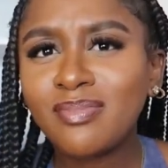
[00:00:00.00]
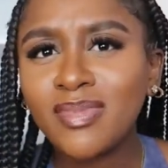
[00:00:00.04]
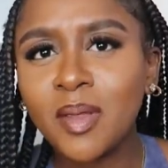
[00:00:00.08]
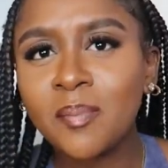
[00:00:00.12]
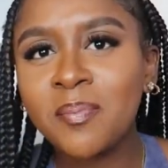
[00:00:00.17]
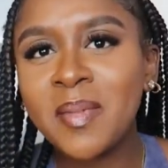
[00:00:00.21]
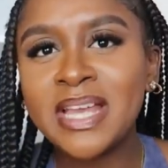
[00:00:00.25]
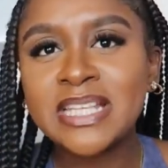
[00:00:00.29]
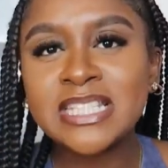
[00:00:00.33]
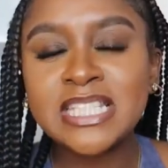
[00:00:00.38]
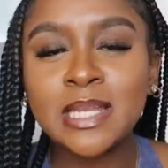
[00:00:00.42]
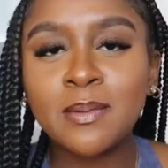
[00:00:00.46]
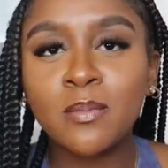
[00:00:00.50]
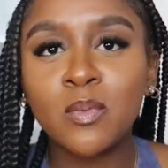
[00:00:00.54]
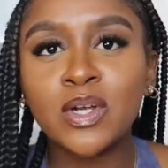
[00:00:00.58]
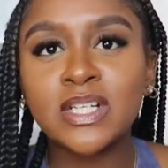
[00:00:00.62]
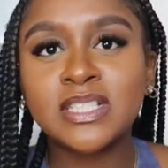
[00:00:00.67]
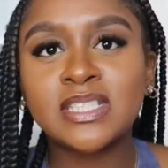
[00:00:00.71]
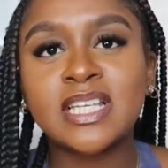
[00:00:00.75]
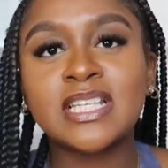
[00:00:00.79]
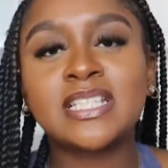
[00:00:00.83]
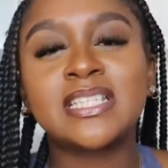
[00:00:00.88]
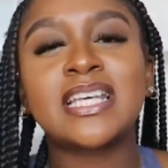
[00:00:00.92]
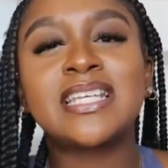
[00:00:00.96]
makes any more
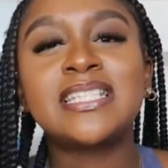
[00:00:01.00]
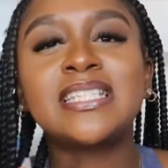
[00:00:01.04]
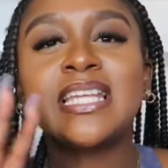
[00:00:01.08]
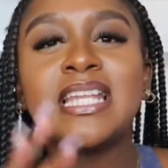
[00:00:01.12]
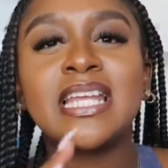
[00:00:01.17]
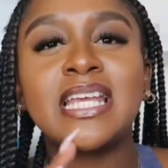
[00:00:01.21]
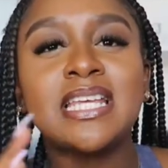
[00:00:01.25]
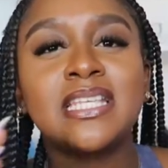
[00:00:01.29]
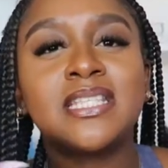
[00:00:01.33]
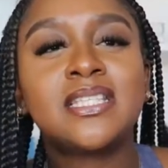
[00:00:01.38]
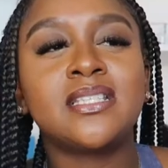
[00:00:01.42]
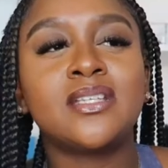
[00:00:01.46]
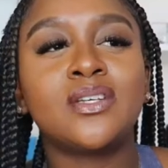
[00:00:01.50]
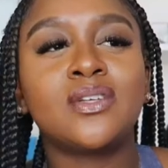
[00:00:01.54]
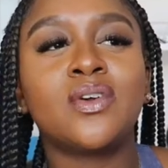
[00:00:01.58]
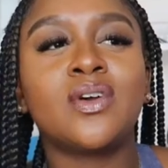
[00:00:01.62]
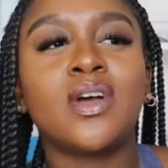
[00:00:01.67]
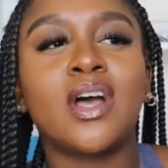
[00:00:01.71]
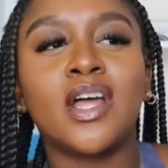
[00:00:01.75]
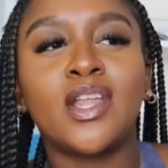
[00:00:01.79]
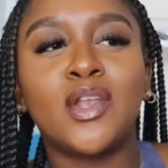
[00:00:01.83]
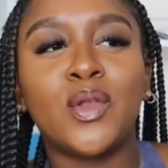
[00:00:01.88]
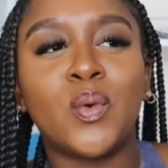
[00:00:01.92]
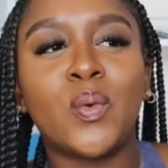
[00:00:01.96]
sense because it is a little
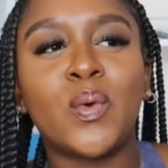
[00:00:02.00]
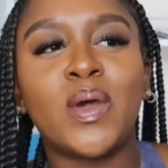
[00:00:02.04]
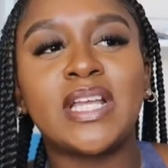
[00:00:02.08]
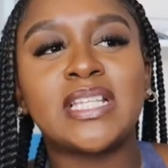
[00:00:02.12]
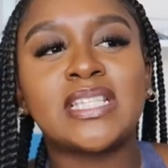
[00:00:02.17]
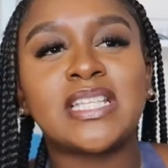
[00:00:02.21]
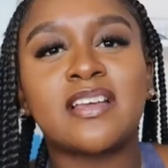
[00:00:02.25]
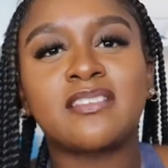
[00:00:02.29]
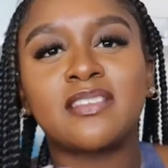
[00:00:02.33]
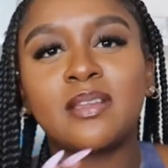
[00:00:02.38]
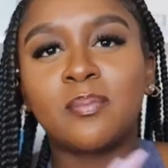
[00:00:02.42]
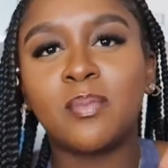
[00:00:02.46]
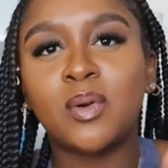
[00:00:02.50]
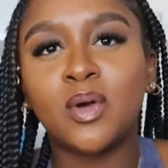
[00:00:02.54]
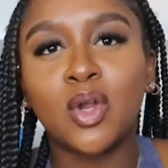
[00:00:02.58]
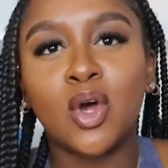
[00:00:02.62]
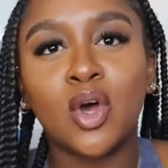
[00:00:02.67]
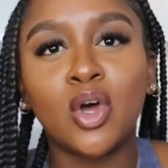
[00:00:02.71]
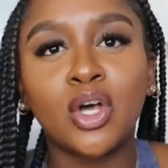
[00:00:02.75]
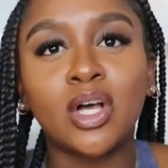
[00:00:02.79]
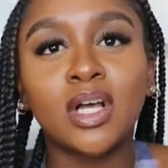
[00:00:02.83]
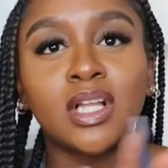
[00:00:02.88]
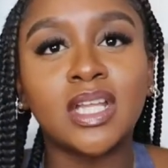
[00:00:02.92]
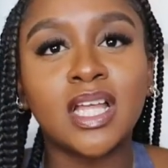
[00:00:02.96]
annoying to have to put
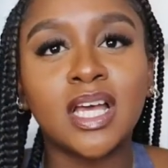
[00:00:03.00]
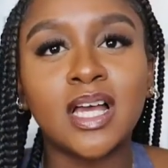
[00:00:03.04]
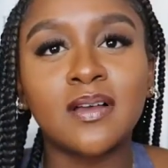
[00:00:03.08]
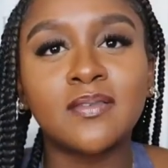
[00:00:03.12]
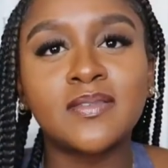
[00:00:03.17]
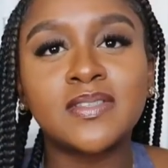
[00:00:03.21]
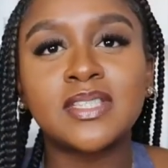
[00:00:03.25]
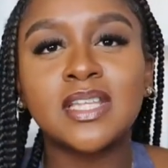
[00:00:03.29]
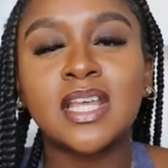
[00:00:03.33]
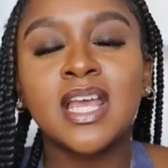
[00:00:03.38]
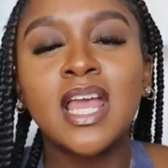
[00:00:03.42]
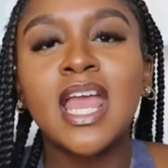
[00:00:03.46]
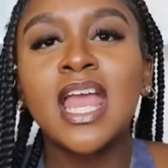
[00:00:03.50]
on gloves